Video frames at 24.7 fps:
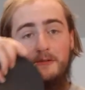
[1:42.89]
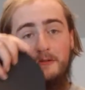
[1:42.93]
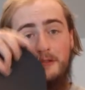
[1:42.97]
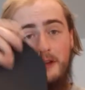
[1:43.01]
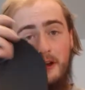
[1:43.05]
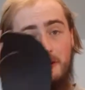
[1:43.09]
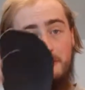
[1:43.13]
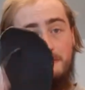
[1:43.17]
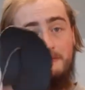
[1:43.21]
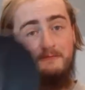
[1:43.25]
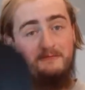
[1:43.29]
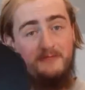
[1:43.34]

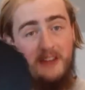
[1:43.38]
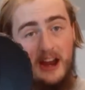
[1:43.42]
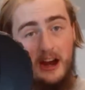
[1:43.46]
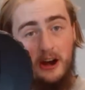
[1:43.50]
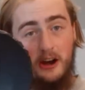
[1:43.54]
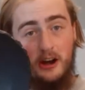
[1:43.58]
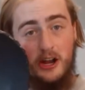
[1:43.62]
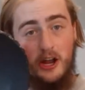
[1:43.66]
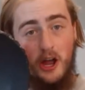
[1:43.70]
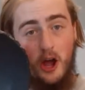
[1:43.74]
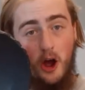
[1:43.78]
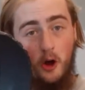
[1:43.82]
They're
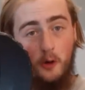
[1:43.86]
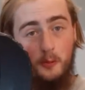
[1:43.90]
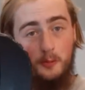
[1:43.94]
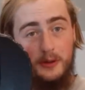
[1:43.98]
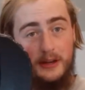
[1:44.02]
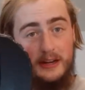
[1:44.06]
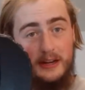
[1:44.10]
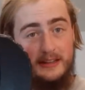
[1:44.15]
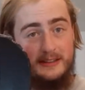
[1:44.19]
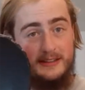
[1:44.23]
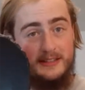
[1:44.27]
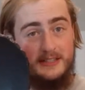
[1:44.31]
very
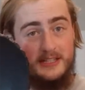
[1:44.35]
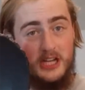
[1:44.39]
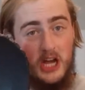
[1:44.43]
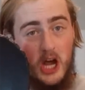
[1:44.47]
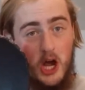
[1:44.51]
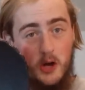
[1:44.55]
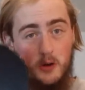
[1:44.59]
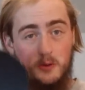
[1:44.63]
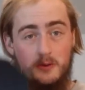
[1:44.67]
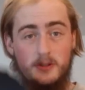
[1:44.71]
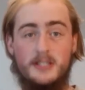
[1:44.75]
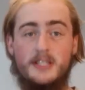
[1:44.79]
open in the
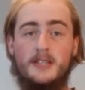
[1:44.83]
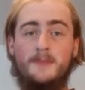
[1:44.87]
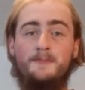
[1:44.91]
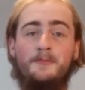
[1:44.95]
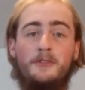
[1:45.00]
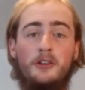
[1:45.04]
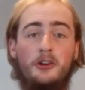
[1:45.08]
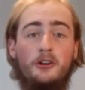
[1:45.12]
toes.